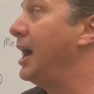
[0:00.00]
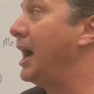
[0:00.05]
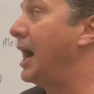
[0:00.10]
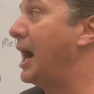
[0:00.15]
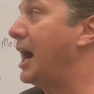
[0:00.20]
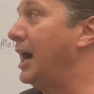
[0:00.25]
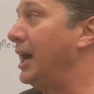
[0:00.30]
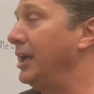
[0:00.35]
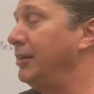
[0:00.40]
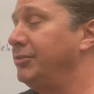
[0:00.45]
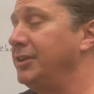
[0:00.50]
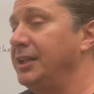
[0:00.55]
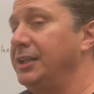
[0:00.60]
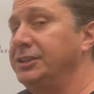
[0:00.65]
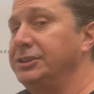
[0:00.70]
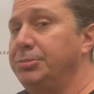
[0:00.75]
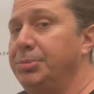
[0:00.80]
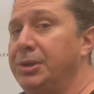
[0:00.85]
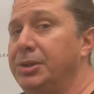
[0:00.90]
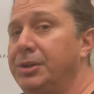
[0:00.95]
I've had
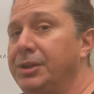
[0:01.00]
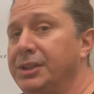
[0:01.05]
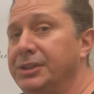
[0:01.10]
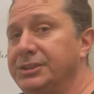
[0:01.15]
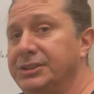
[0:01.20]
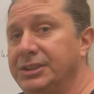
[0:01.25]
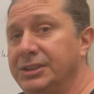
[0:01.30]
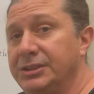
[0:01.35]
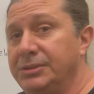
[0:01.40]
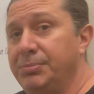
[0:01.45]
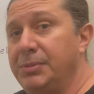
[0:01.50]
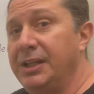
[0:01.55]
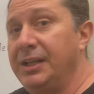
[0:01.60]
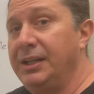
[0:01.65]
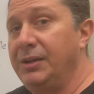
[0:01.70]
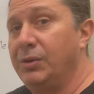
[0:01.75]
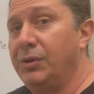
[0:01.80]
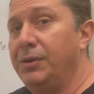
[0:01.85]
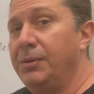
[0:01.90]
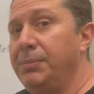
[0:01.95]
experience, as
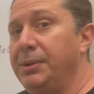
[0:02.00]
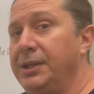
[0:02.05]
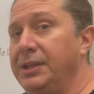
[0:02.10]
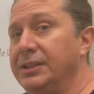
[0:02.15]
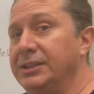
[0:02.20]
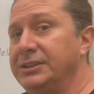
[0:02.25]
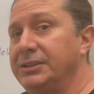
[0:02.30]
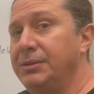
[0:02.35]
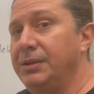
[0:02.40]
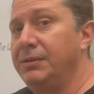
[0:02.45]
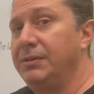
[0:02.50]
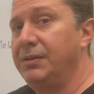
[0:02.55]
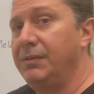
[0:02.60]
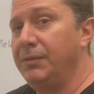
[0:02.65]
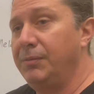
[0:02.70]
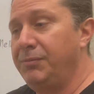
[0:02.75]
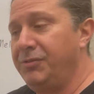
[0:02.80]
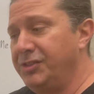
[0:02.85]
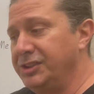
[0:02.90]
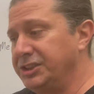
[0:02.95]
many orthopedic
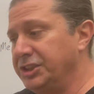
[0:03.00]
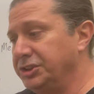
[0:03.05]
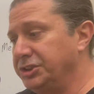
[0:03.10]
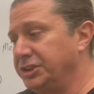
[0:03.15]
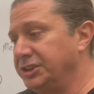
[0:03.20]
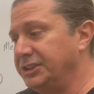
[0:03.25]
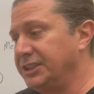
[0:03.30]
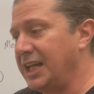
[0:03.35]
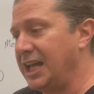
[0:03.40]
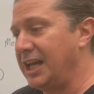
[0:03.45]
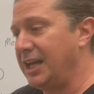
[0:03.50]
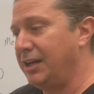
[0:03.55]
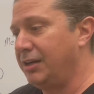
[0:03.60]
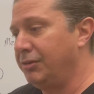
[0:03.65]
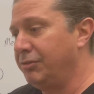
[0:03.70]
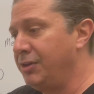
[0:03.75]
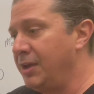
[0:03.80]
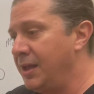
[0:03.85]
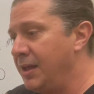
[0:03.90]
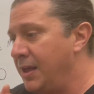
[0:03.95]
physicians
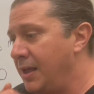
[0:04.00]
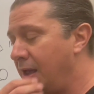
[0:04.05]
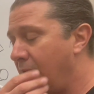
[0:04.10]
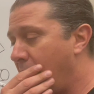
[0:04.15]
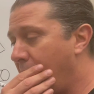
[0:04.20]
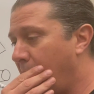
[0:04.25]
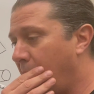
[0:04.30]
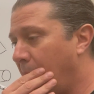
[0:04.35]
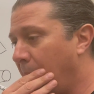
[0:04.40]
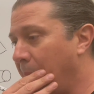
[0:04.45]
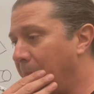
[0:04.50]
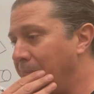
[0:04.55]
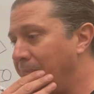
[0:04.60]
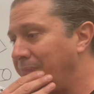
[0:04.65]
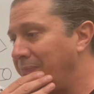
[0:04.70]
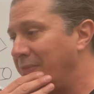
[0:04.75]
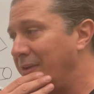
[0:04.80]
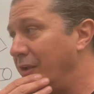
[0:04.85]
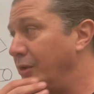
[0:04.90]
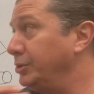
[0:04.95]
have,
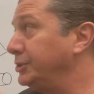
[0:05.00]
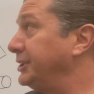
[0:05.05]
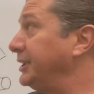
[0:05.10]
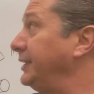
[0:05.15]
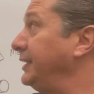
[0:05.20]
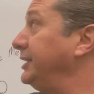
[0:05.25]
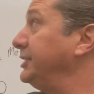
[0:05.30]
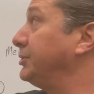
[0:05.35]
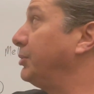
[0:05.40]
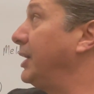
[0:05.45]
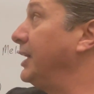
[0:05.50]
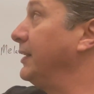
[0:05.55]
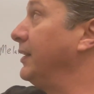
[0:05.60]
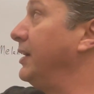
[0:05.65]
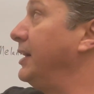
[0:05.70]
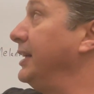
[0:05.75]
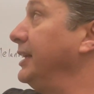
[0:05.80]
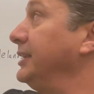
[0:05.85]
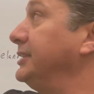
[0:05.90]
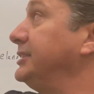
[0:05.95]
using these red
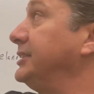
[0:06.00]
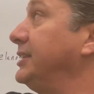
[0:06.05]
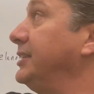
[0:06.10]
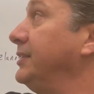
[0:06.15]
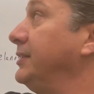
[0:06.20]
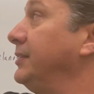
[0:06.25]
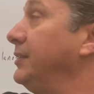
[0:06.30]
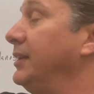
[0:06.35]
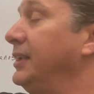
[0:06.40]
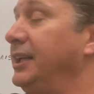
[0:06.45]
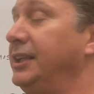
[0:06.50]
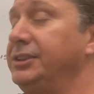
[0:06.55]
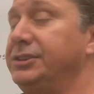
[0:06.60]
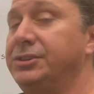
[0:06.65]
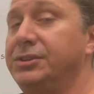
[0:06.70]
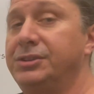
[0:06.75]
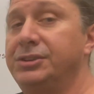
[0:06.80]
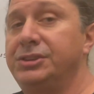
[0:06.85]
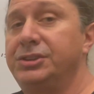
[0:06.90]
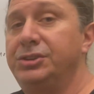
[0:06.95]
lights,
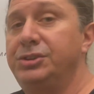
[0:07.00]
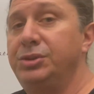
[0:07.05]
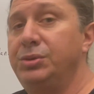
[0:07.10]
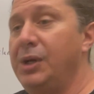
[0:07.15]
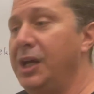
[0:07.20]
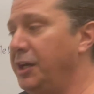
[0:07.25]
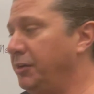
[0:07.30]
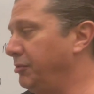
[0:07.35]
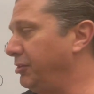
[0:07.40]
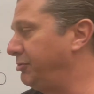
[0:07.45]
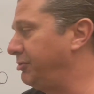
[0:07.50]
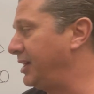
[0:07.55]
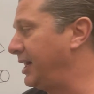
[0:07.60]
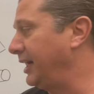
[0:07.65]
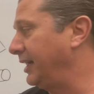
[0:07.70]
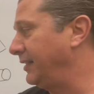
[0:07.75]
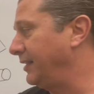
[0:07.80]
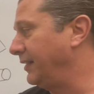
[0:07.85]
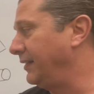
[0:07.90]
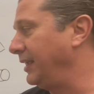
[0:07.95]
lasers do have
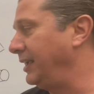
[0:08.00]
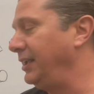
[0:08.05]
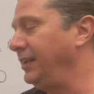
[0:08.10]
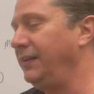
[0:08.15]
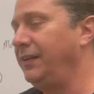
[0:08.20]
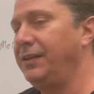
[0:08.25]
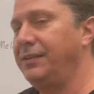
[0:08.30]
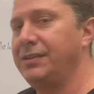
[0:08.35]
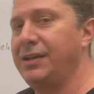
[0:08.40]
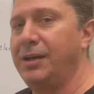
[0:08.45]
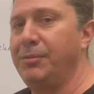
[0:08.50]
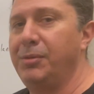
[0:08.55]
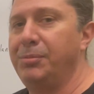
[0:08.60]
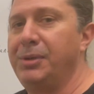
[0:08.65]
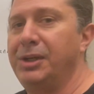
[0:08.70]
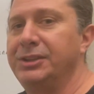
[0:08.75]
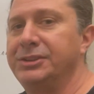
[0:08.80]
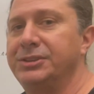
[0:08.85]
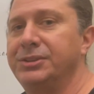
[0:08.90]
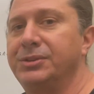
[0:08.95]
effect on the healing time of
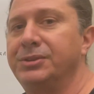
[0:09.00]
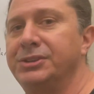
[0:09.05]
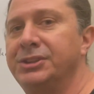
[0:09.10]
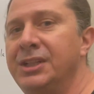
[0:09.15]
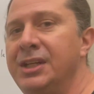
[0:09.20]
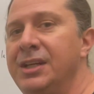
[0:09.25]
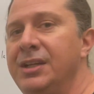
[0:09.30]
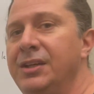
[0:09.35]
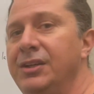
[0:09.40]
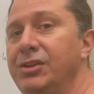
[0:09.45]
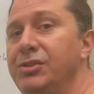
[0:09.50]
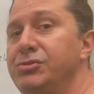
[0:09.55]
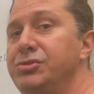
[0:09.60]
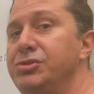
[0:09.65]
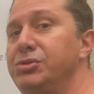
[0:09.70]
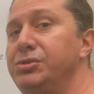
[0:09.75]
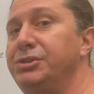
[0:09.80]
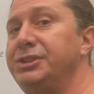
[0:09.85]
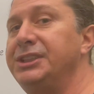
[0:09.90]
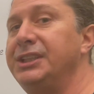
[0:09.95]
muscles. You
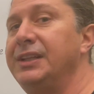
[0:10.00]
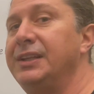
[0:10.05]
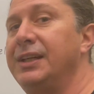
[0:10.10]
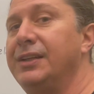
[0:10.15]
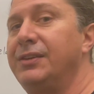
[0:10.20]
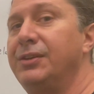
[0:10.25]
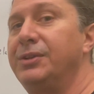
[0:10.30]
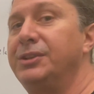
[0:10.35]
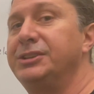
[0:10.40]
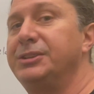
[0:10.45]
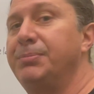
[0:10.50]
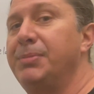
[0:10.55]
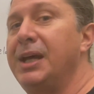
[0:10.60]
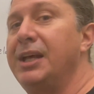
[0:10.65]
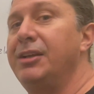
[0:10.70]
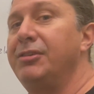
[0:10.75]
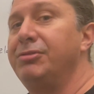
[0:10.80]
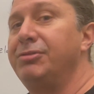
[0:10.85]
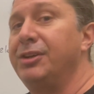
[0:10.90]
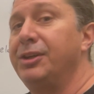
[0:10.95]
do see that there is a
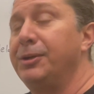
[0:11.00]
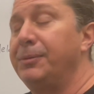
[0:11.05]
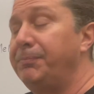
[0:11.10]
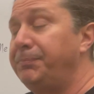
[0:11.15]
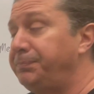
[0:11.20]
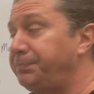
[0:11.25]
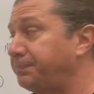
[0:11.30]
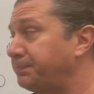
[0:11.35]
benefit,